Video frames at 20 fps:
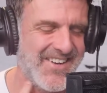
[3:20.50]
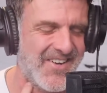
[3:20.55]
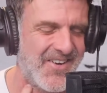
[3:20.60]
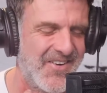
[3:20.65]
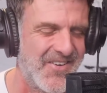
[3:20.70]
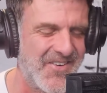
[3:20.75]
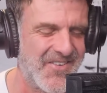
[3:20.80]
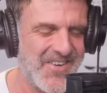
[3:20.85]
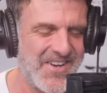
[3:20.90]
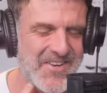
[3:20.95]

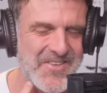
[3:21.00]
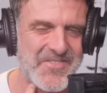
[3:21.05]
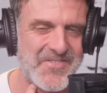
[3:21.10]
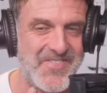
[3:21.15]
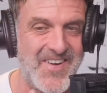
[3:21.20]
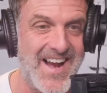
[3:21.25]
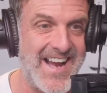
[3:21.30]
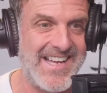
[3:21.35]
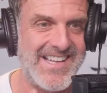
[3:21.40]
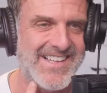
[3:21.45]
What a
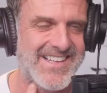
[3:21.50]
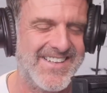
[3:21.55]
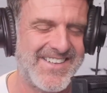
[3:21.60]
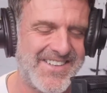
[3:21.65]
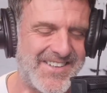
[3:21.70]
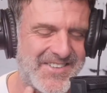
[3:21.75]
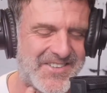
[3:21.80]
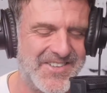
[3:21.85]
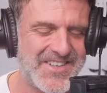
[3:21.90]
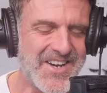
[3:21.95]

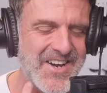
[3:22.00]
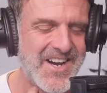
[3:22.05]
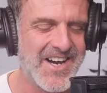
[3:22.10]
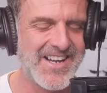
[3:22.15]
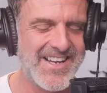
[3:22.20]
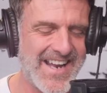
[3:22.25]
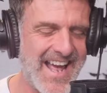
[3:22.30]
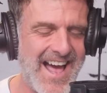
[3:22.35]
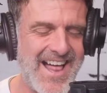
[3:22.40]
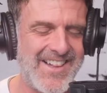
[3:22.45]
violent
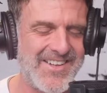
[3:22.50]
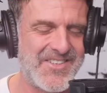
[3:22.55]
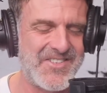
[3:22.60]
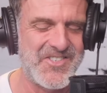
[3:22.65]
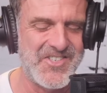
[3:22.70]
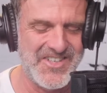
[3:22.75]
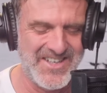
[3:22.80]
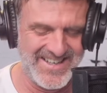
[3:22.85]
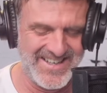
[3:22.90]
analogy.